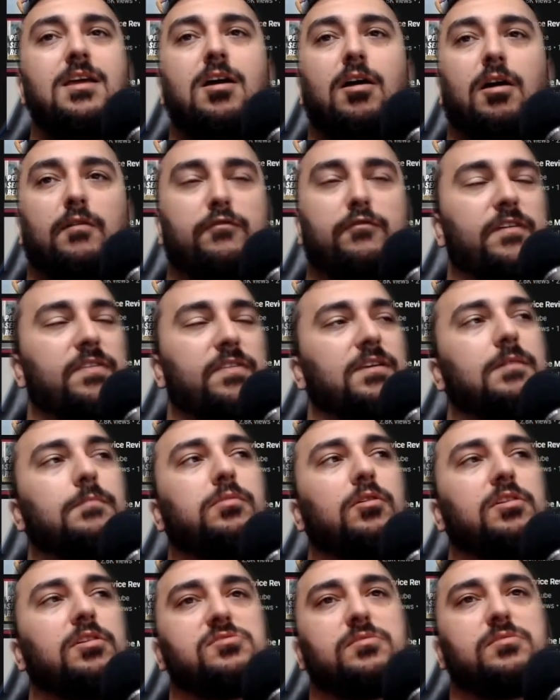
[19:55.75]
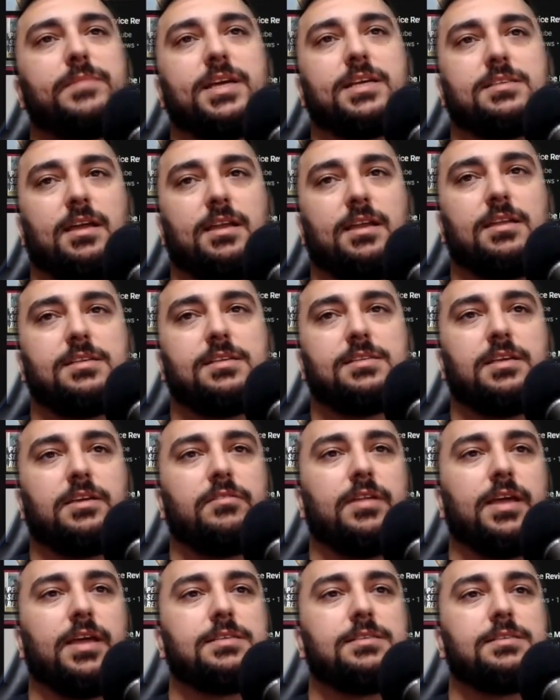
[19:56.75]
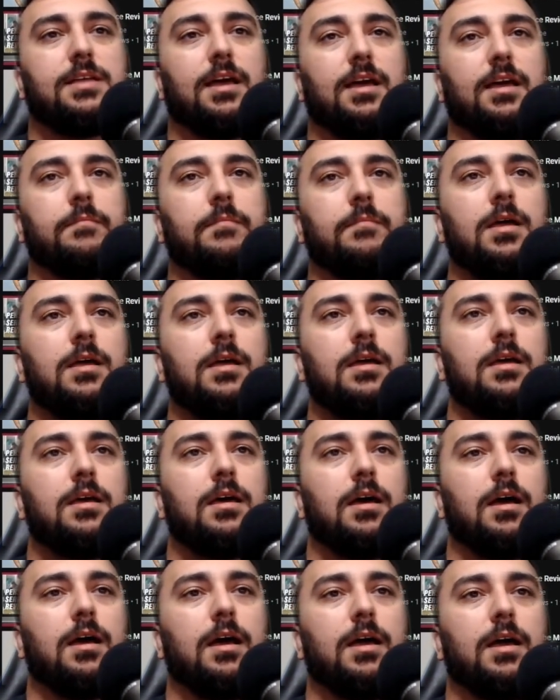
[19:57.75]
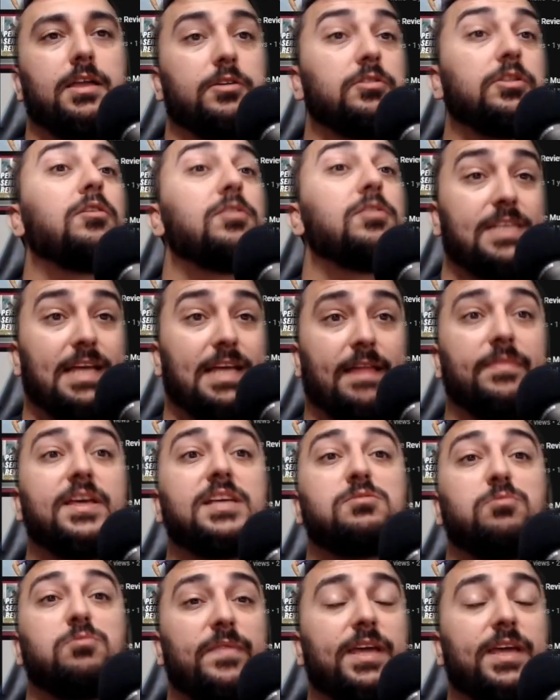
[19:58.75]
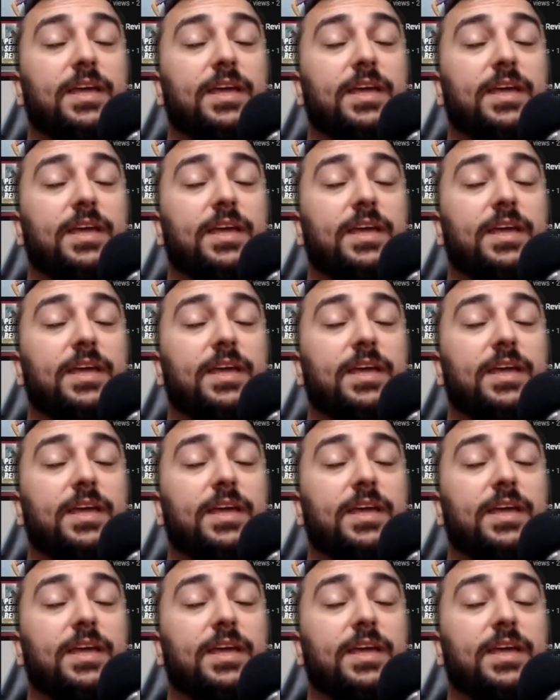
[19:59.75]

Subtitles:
Our friendly employees will be excited to see you next time. And you'll notice on this one, they